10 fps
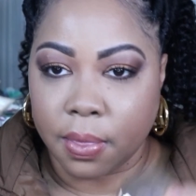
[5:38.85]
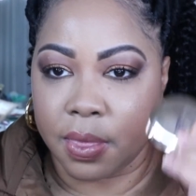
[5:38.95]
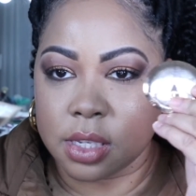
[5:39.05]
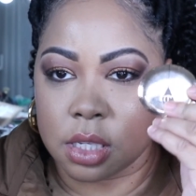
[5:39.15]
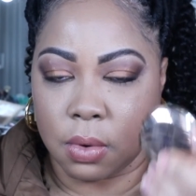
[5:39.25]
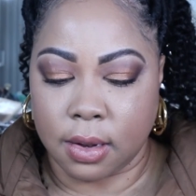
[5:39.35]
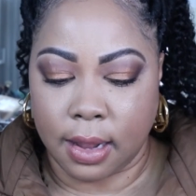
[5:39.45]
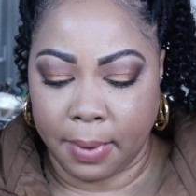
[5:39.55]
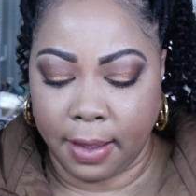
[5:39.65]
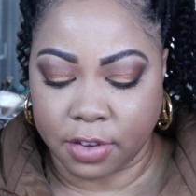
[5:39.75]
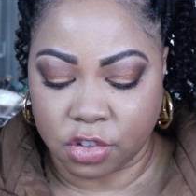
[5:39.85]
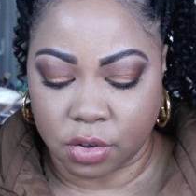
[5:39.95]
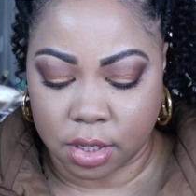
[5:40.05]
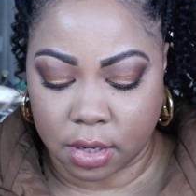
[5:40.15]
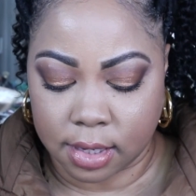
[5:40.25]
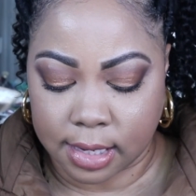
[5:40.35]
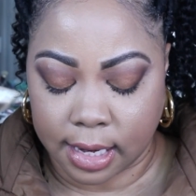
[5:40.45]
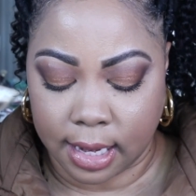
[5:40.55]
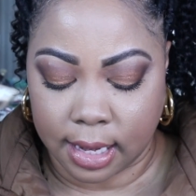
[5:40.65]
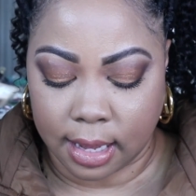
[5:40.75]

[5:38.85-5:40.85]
This one. I'm gonna have to show it to you because I can't.